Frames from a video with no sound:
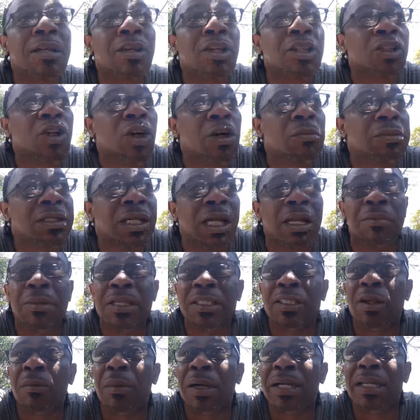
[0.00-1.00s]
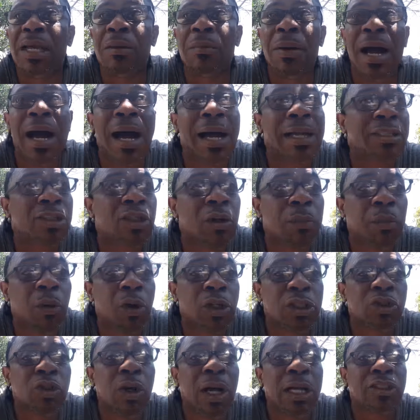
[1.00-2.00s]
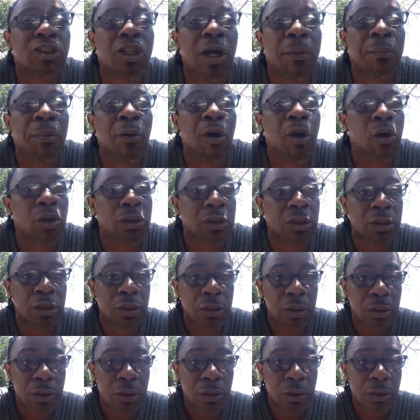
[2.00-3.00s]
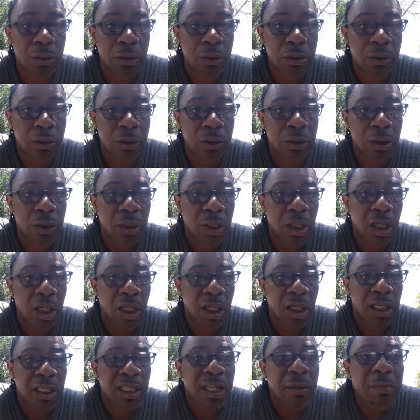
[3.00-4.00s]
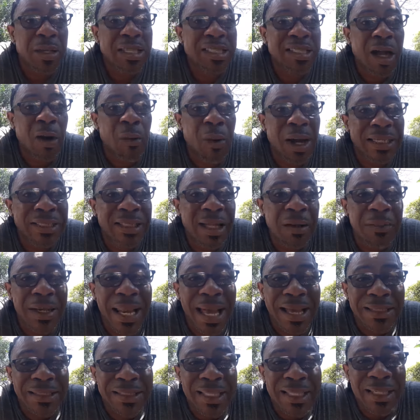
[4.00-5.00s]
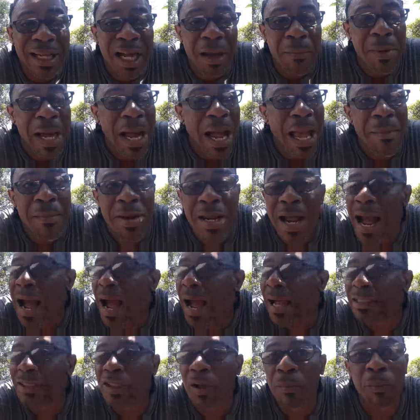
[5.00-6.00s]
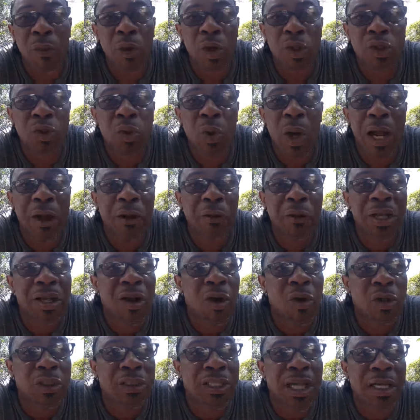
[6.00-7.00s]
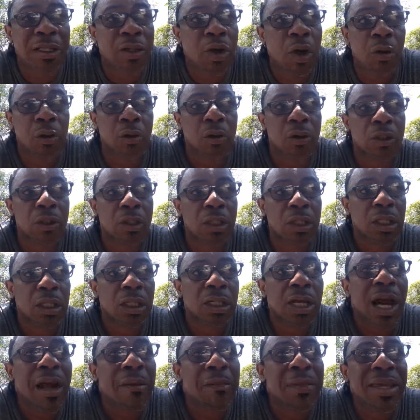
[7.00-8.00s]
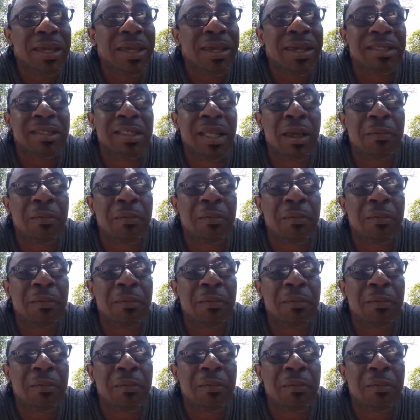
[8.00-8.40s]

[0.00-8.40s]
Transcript: just come tell me some of them hearts supposed to a drop out. The bitter one them like sink a Bible heart supposed to a ring out, you know. Cause me hate